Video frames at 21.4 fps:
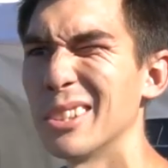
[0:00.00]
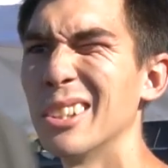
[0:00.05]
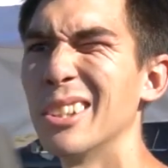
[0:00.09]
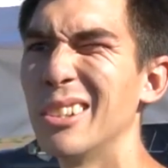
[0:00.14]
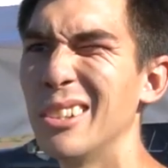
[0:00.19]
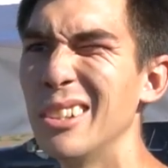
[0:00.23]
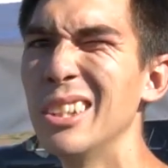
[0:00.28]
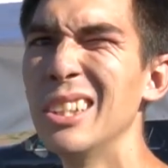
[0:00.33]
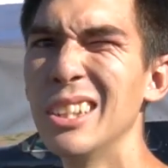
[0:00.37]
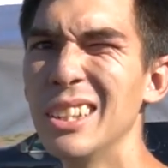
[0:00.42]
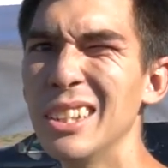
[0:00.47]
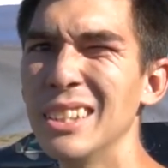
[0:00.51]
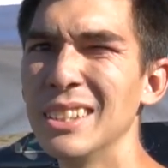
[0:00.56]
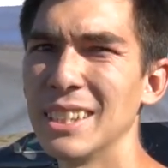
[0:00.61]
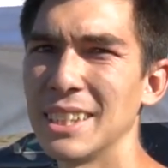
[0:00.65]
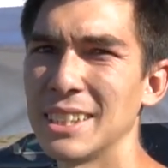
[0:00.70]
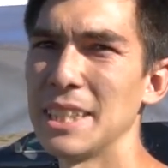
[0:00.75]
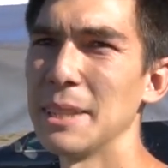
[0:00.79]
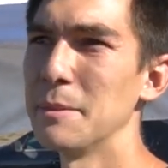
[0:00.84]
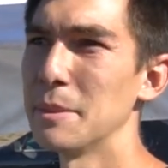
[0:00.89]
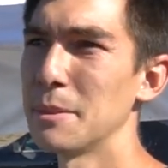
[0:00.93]
So
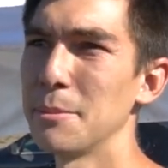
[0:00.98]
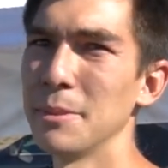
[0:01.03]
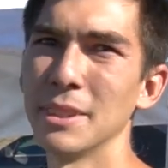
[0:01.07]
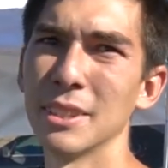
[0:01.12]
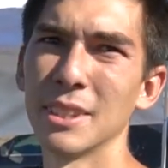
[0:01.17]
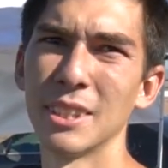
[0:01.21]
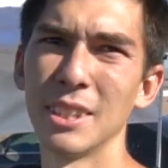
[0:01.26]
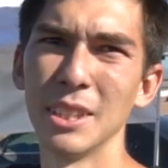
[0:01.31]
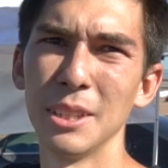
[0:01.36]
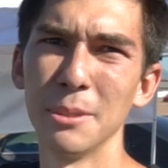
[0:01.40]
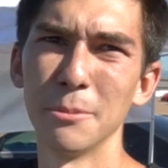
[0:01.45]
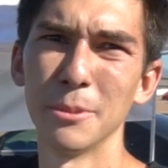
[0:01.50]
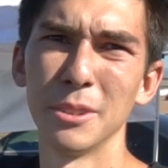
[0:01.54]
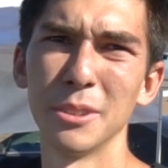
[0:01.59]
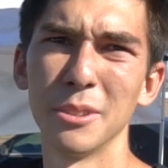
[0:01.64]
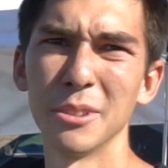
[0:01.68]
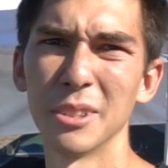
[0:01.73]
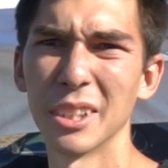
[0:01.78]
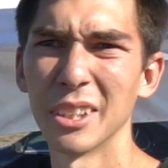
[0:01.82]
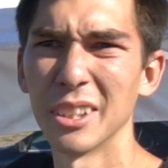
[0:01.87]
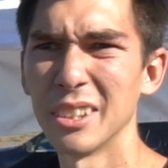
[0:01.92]
that seems to be the theme
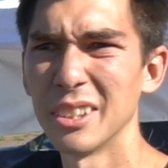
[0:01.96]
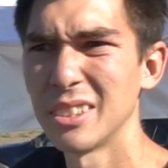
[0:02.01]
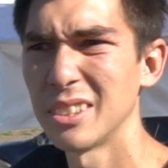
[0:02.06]
with you guys.